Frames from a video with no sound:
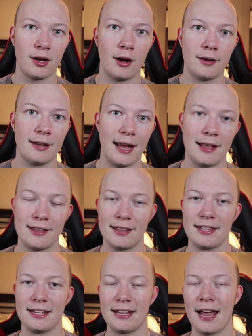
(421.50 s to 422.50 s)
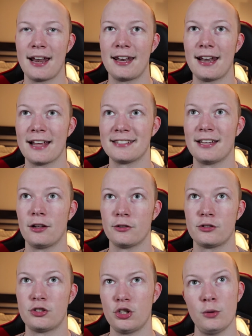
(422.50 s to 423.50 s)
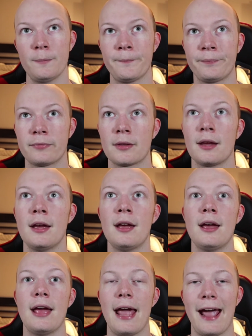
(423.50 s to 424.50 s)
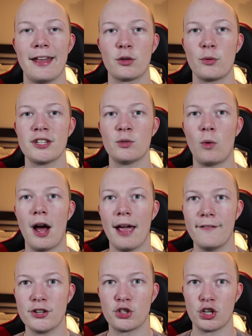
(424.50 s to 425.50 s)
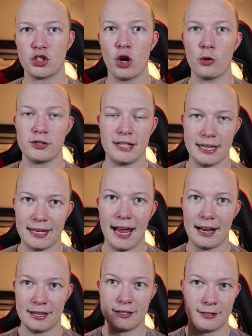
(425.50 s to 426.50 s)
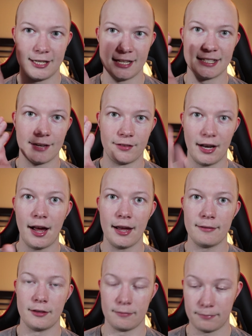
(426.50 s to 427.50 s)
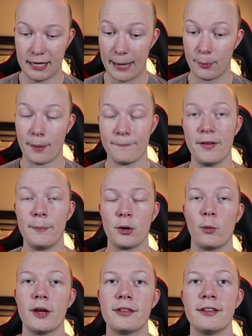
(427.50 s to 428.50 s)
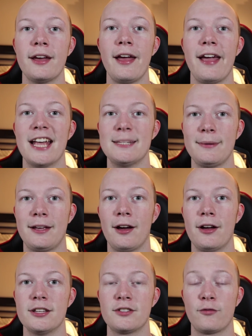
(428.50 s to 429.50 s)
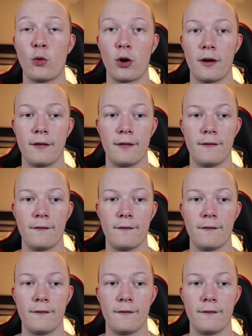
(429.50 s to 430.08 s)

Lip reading: on, and then the Canon SL2. And the reason why I eventually chose the Canon T7i, the camera I'm filming with, is because for